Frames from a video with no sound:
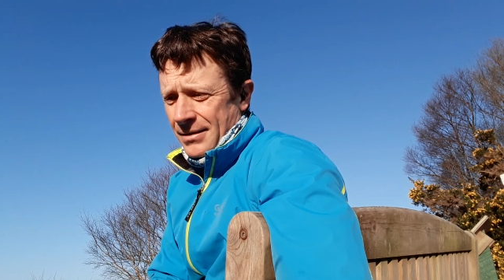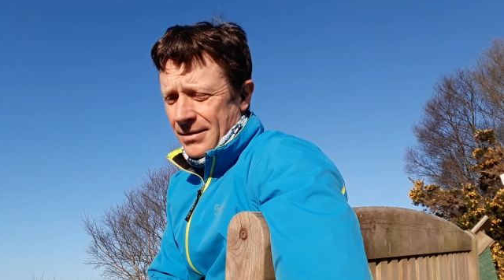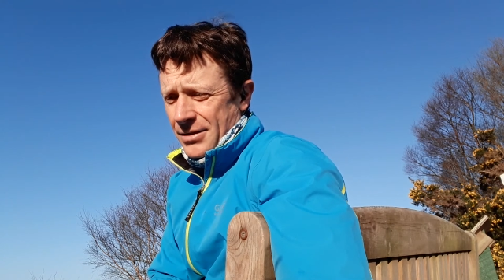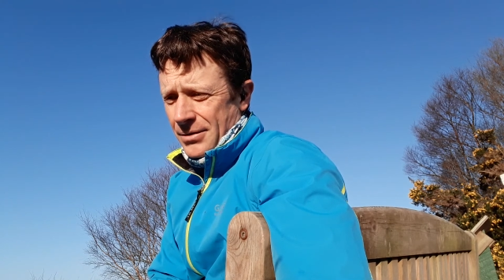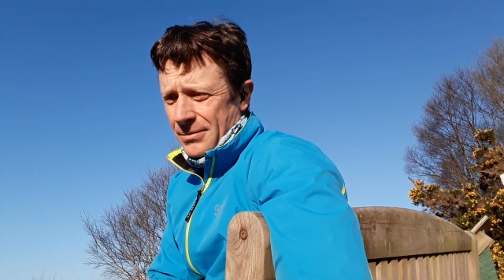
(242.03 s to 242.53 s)

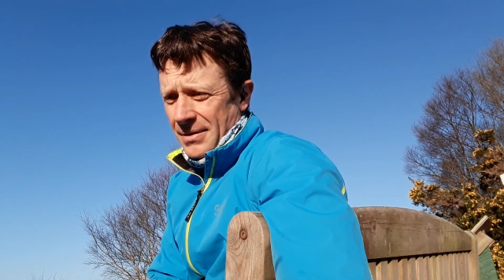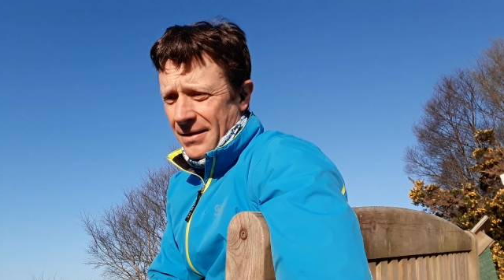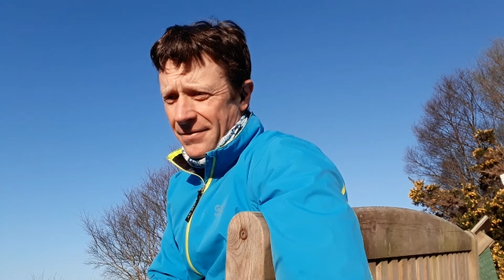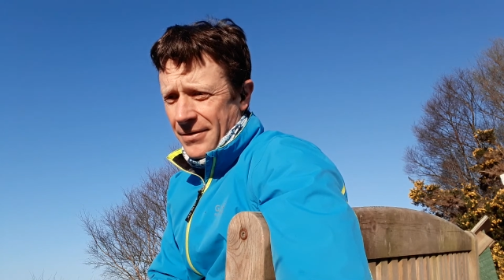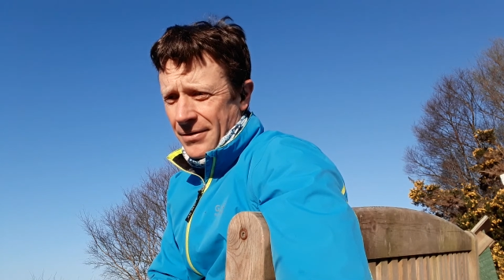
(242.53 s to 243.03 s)
So
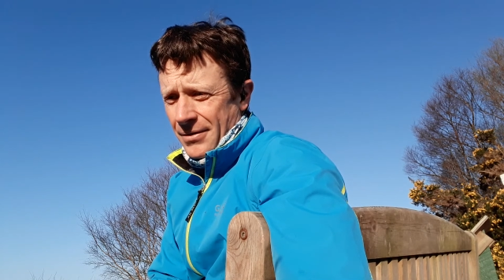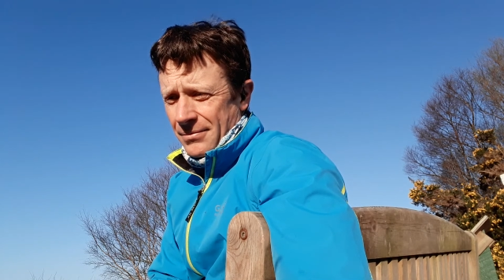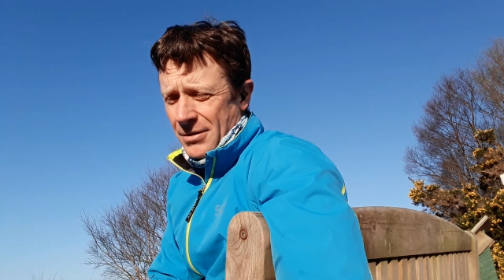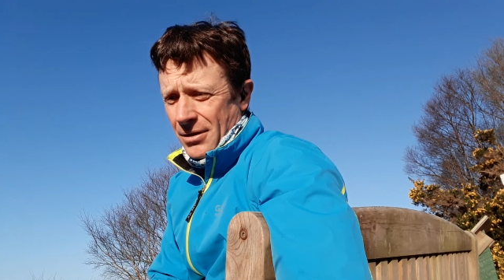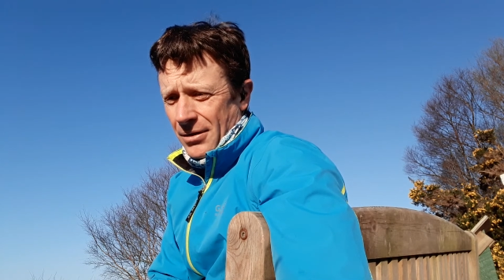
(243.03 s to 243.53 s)
if you're
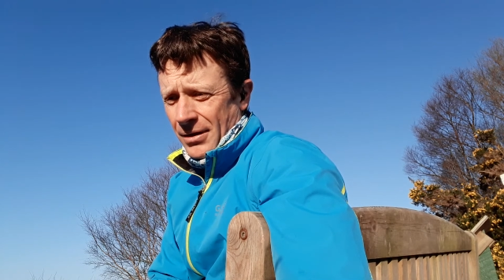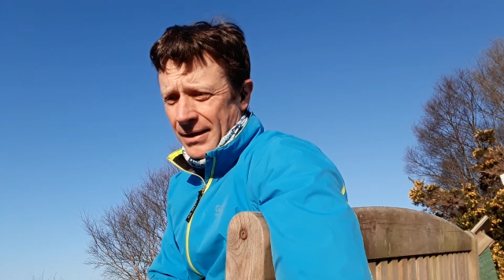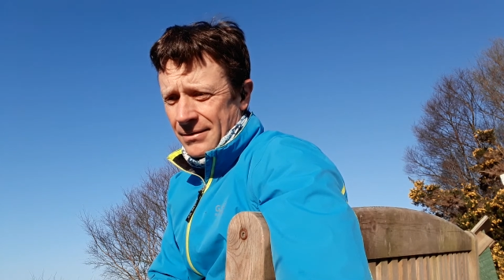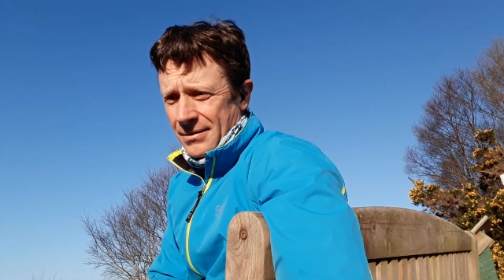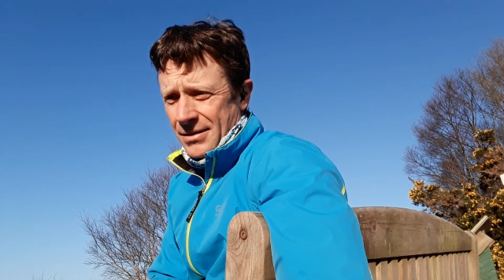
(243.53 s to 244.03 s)

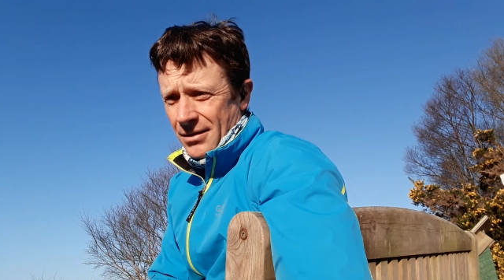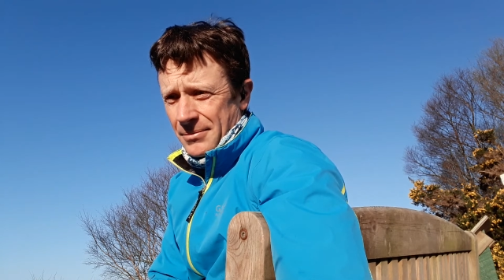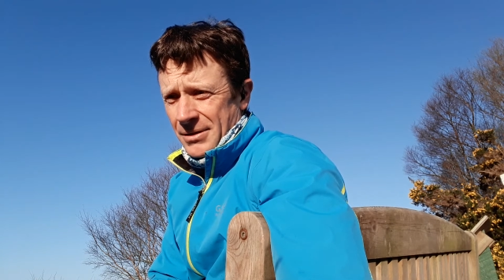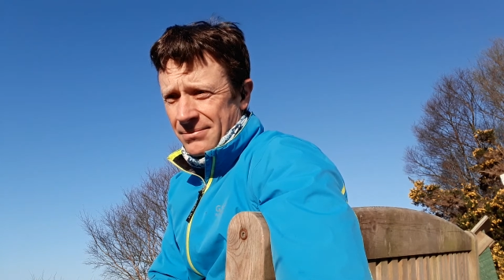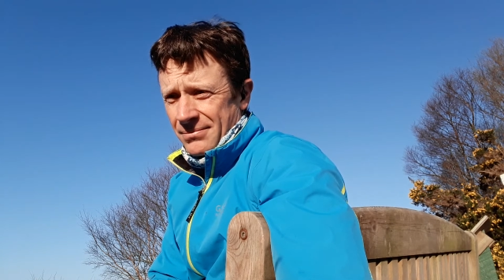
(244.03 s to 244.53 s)
calling
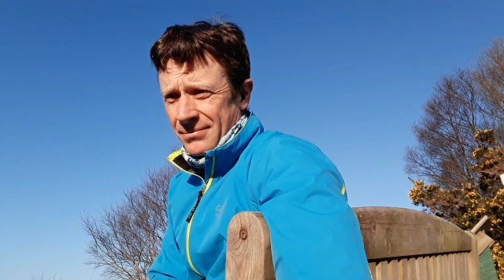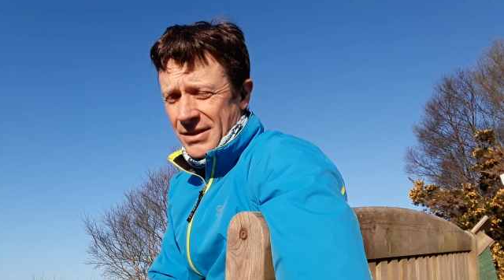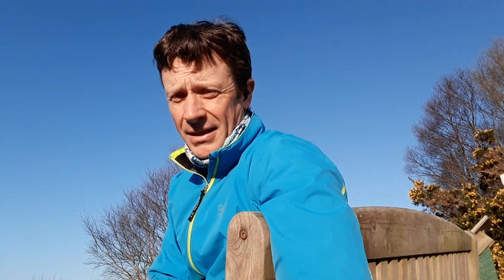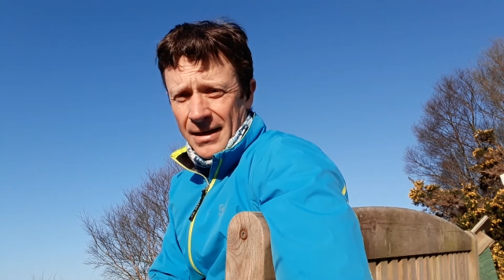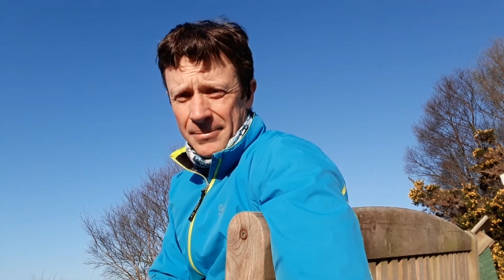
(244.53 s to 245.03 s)
someone,
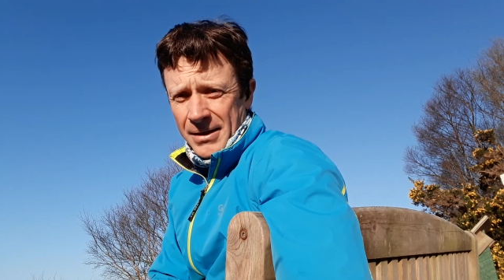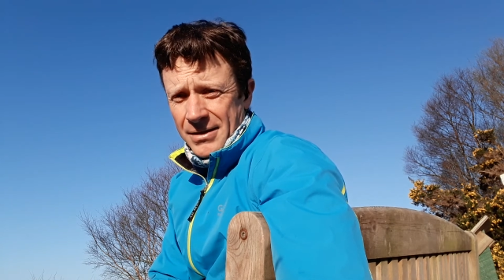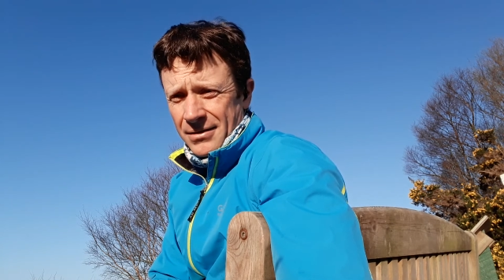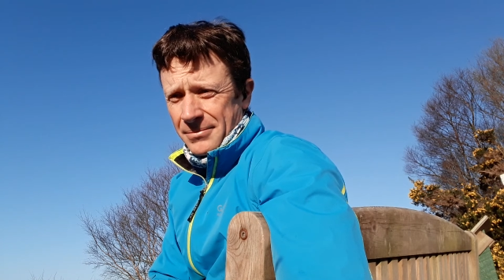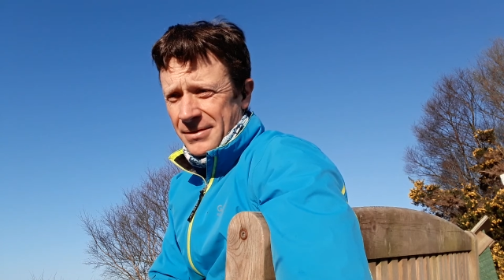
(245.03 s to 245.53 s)
Skyping
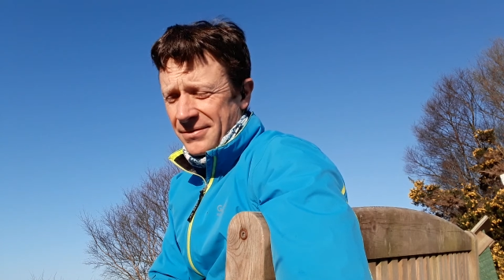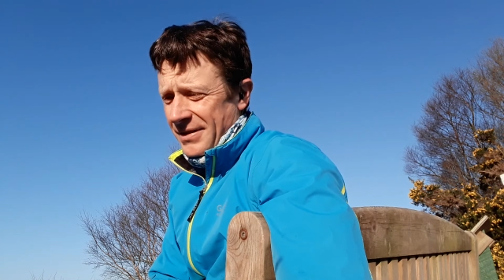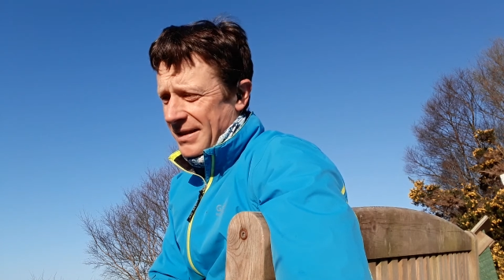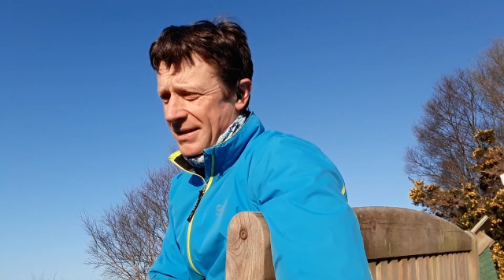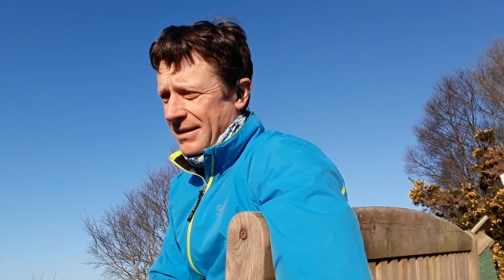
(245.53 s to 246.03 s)
someone,
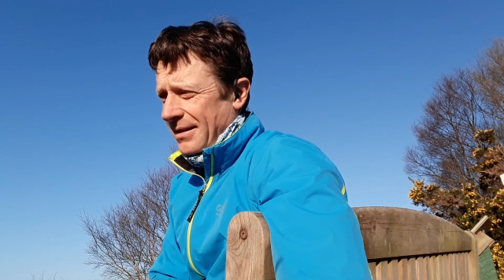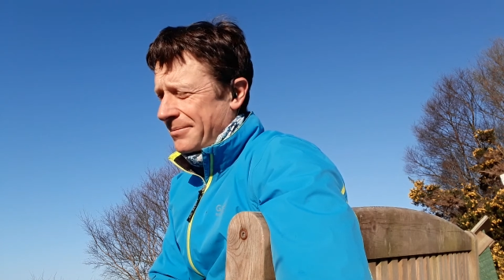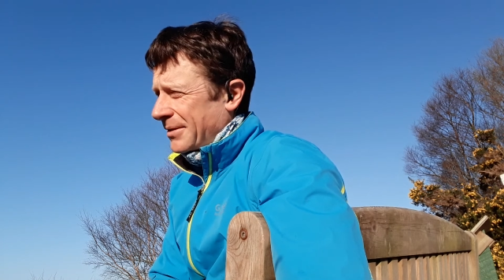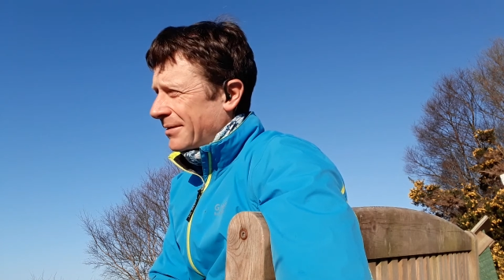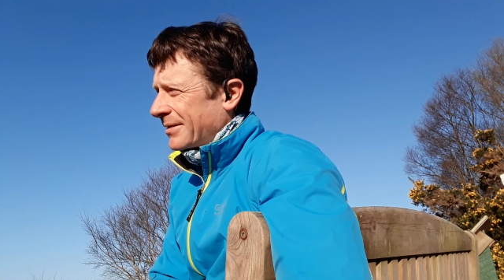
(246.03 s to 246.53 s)
FaceTime,
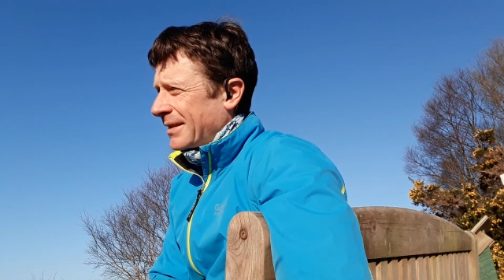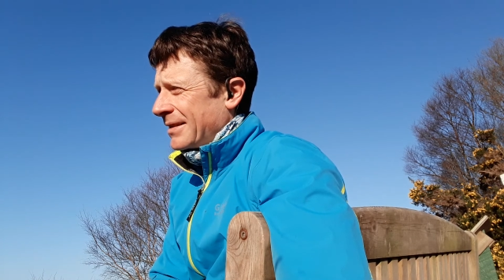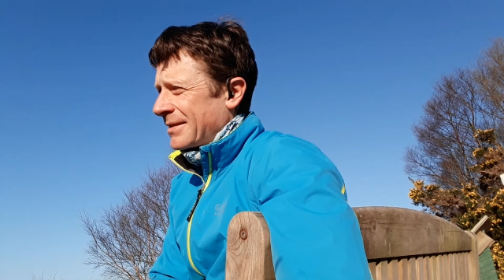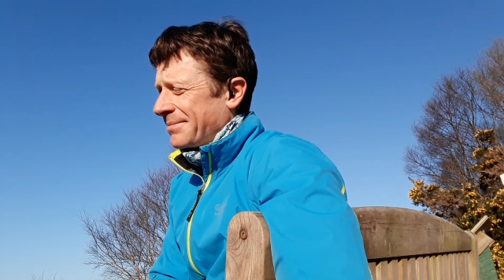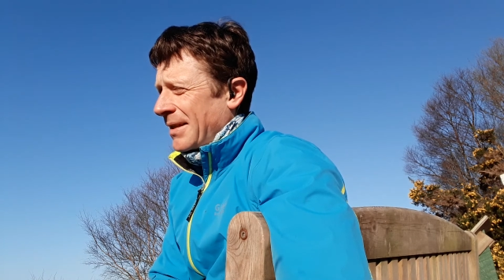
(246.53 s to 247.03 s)
whatever it is,